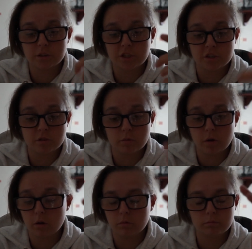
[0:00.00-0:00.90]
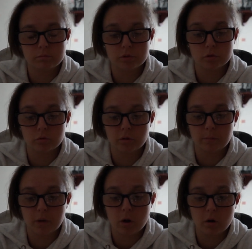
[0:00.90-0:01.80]
Jason Derulo, saw him
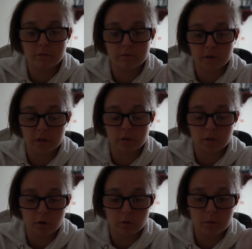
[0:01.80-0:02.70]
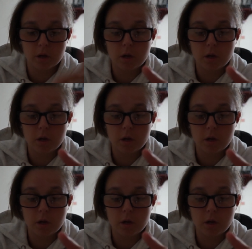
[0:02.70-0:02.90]
live, freaking dope.